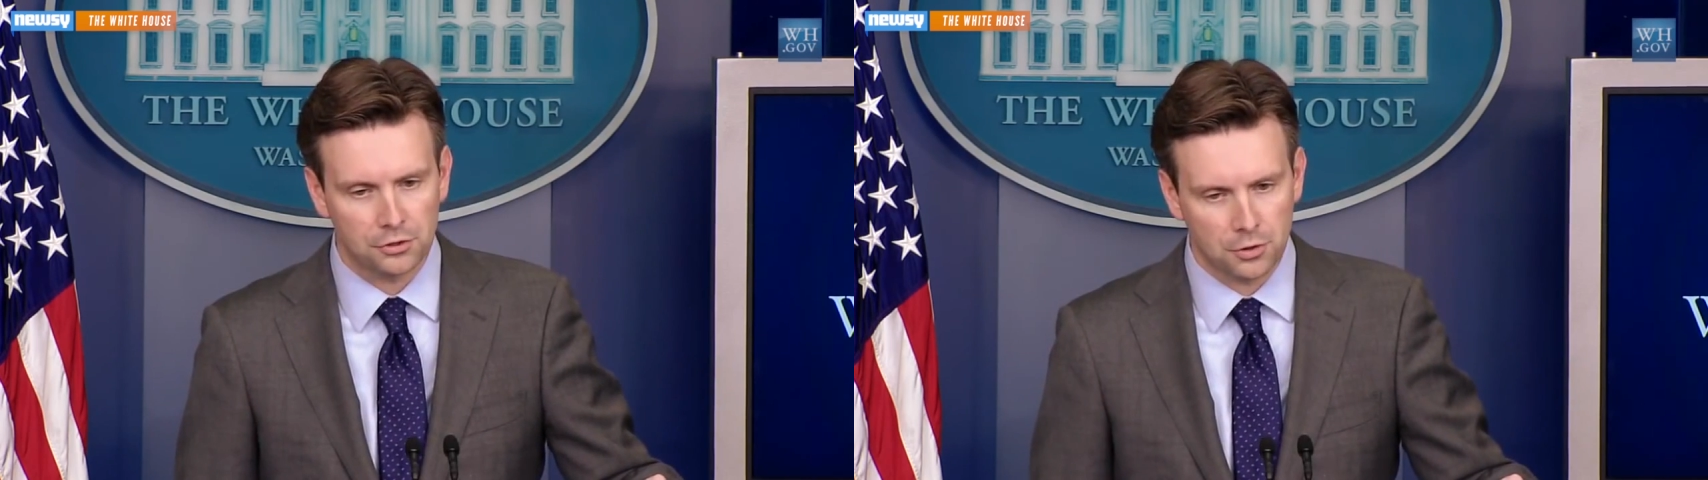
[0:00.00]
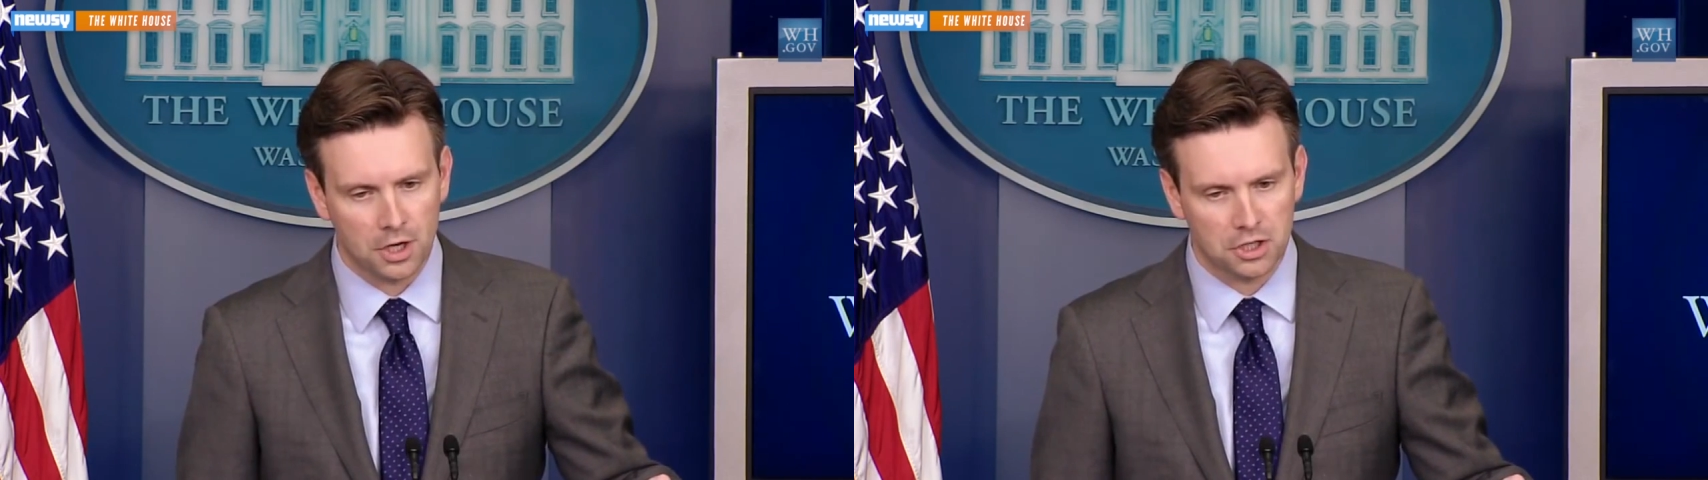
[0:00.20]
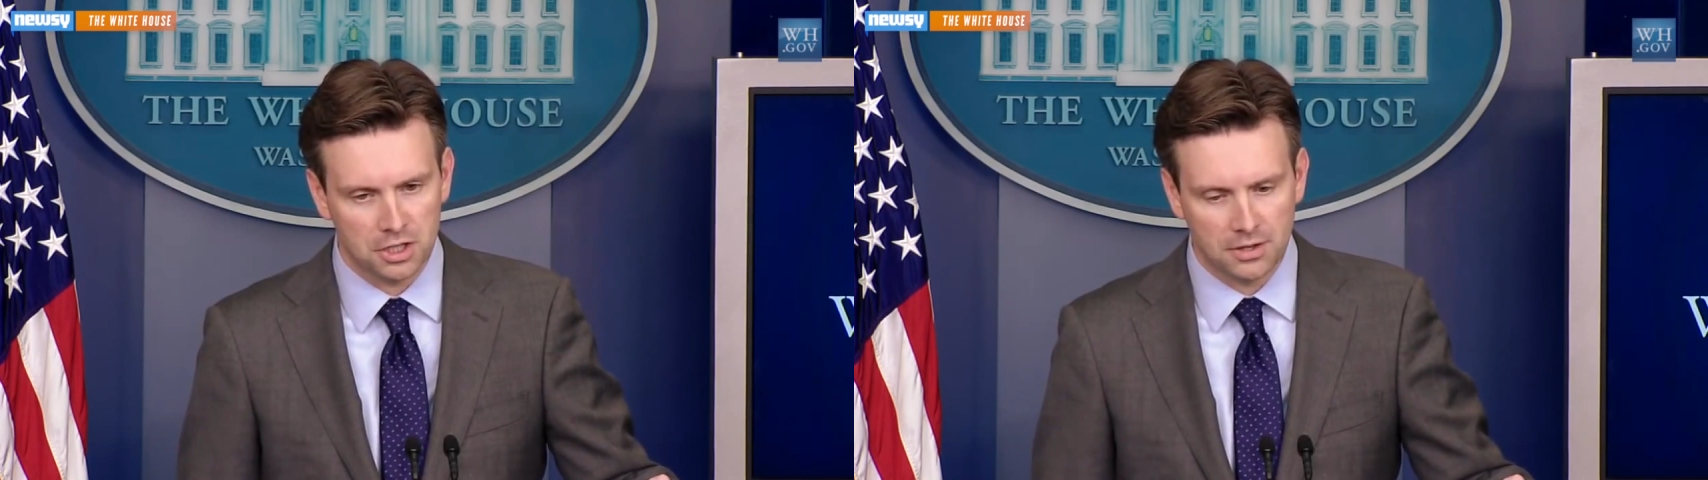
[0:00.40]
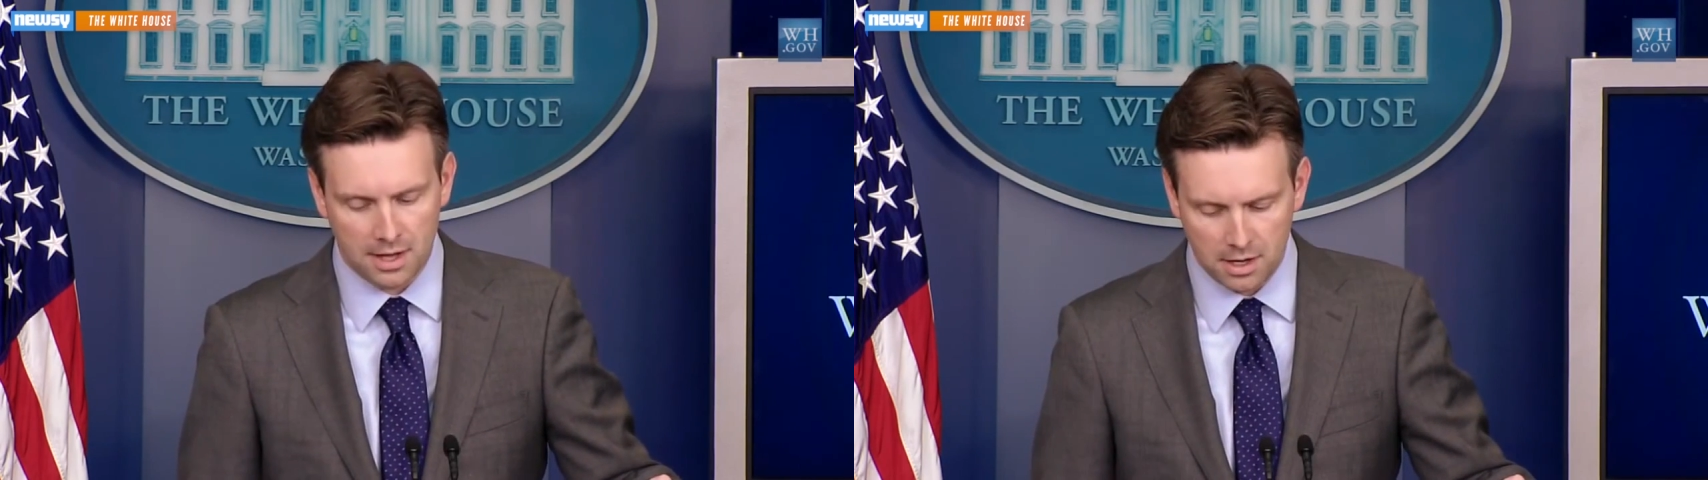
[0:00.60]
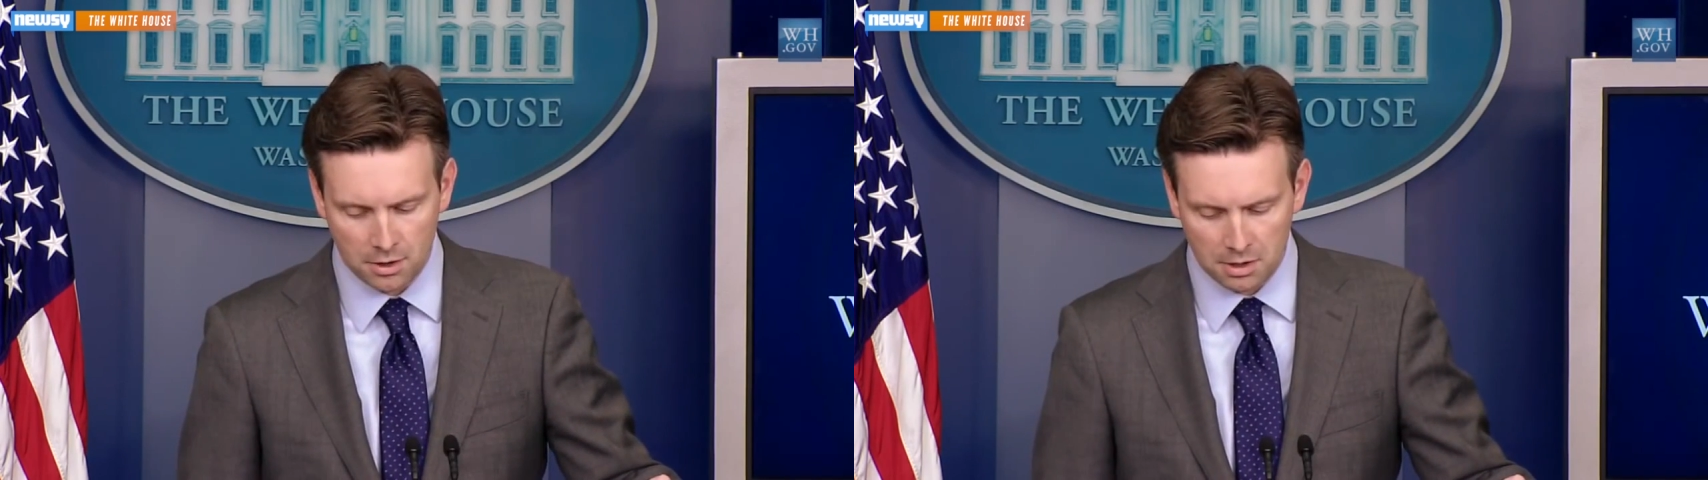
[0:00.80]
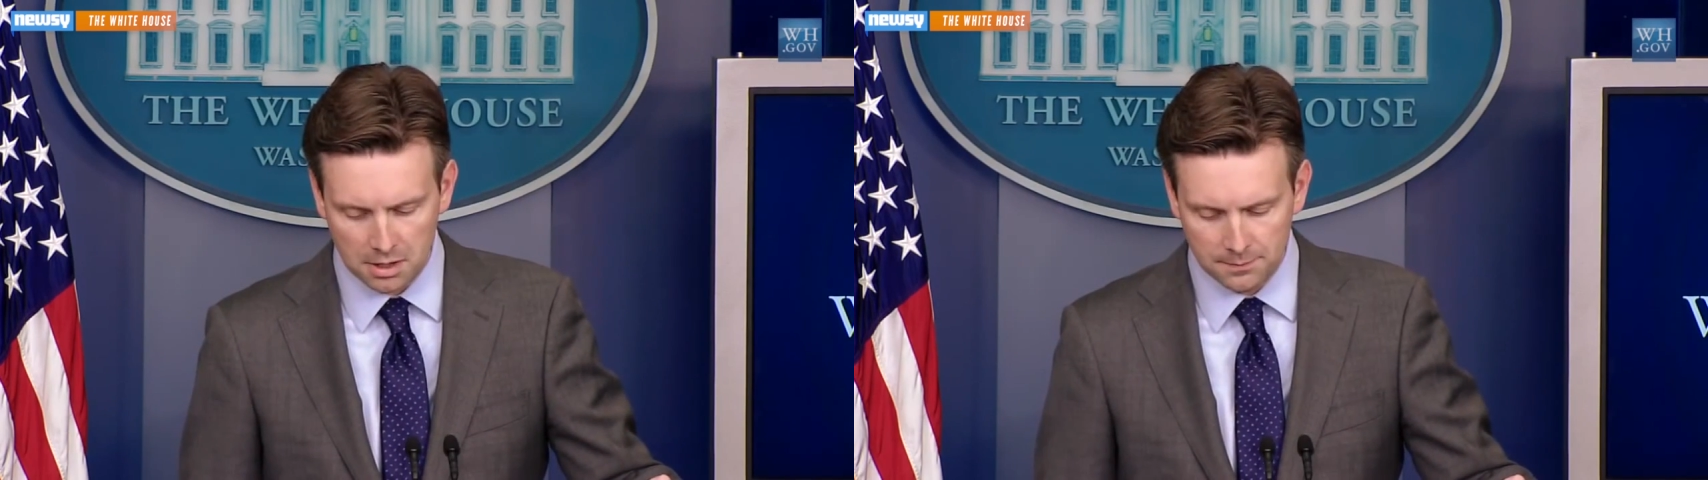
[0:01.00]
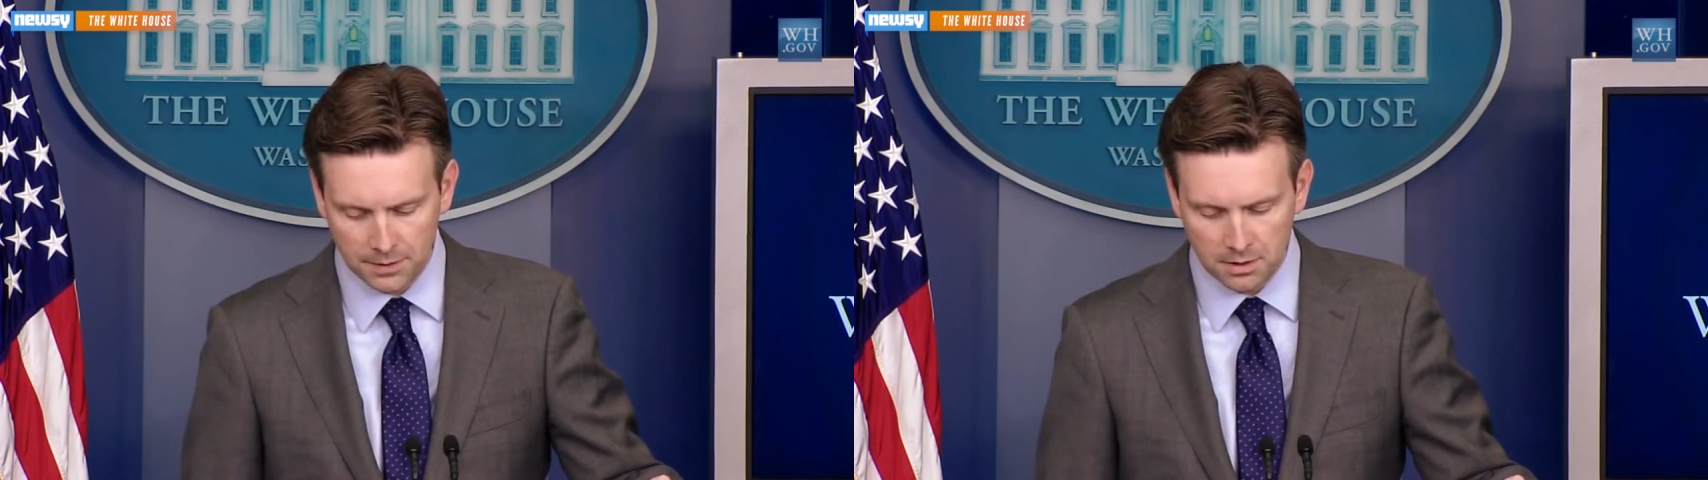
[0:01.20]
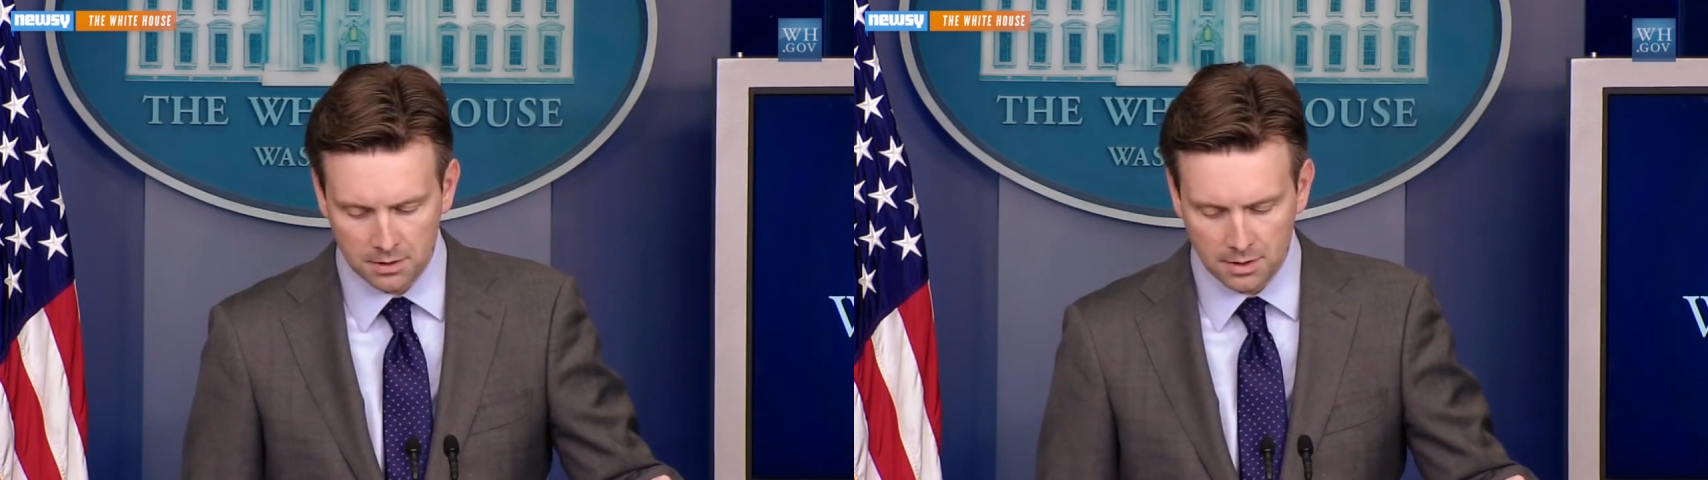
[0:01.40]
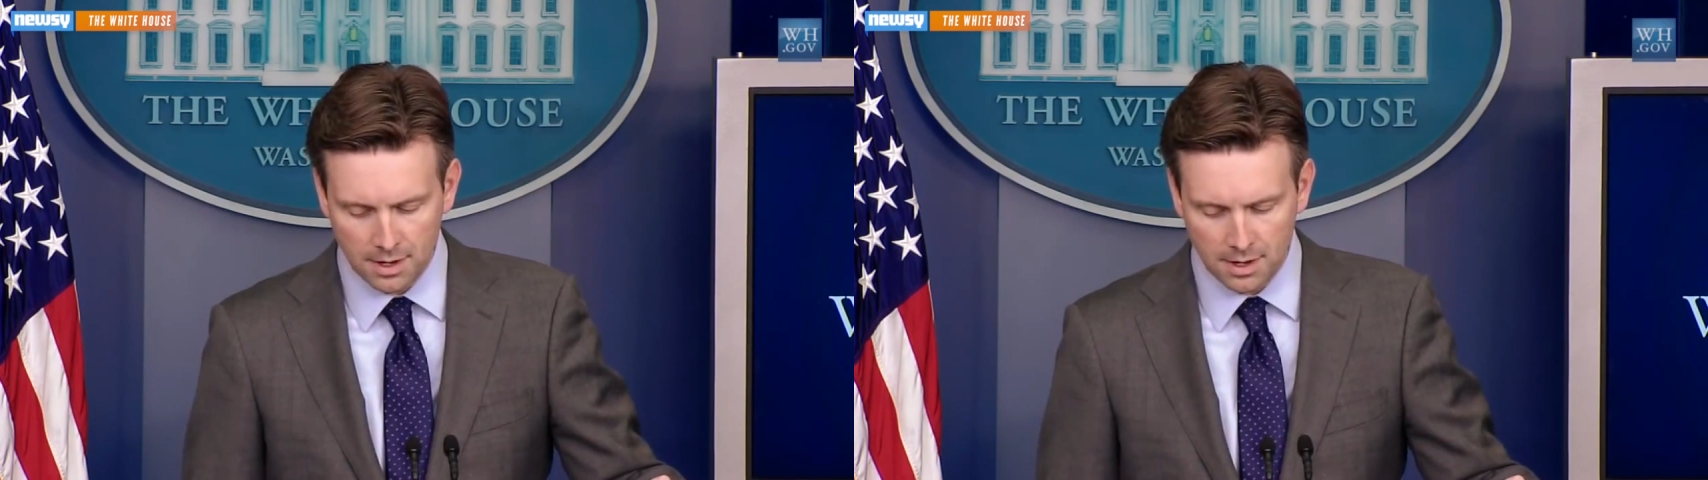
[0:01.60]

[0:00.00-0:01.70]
vocal about its opposition.